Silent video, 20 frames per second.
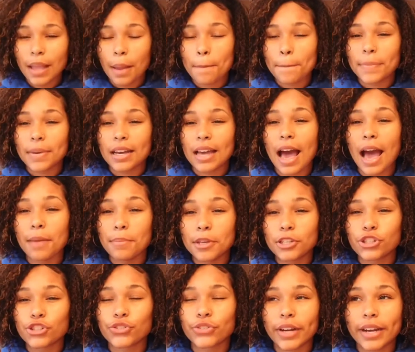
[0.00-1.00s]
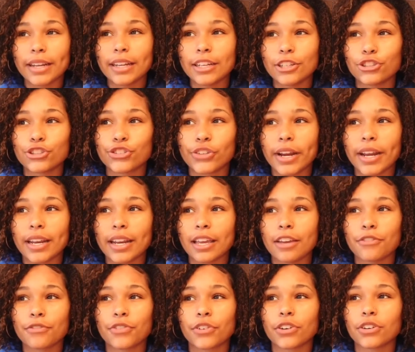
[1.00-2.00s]
But I've been
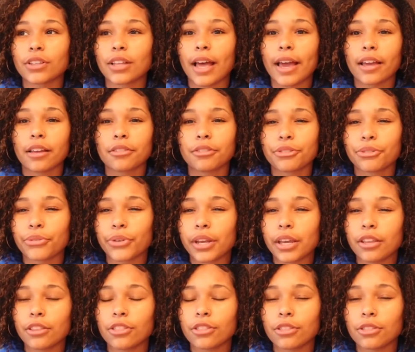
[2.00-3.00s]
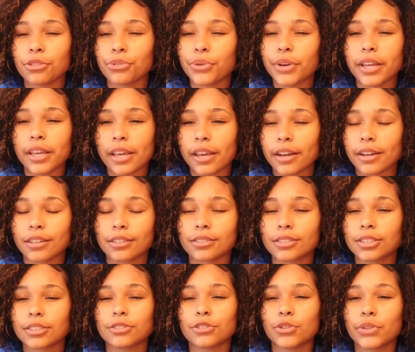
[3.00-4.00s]
training for like three, four
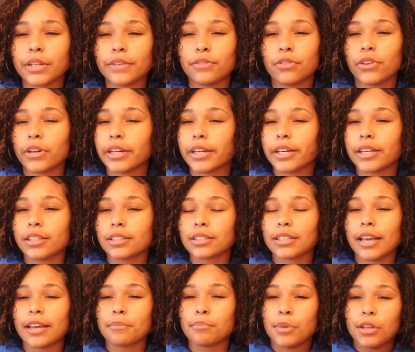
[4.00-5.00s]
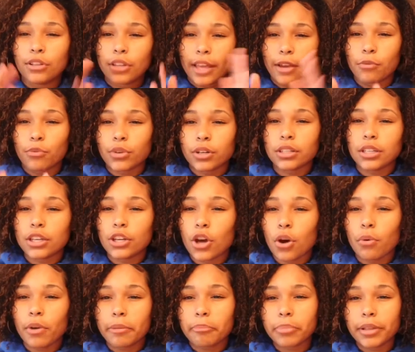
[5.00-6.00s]
years. Like, been like really
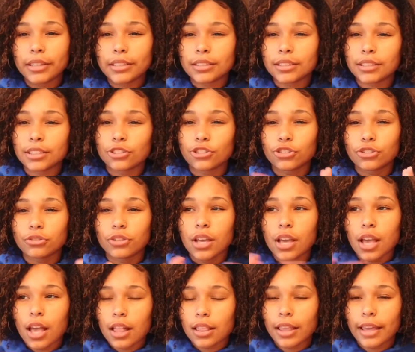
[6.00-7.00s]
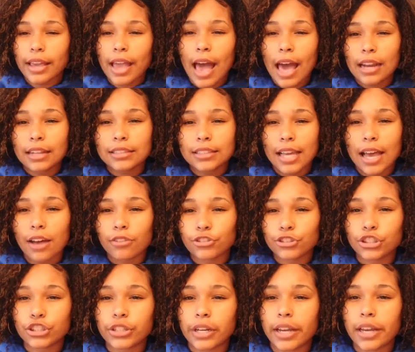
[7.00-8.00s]
going places, like out of town
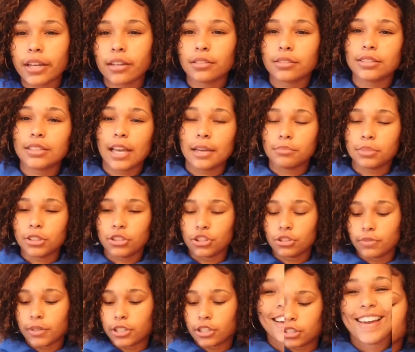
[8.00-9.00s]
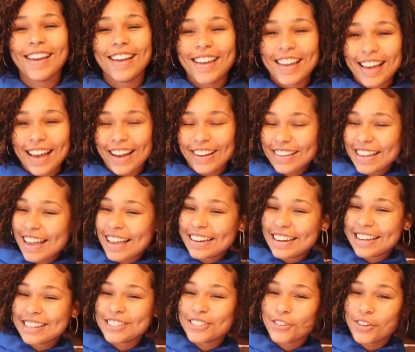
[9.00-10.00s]
to train type situation. Okay,
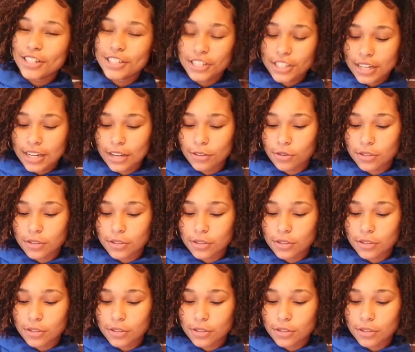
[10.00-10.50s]
next question.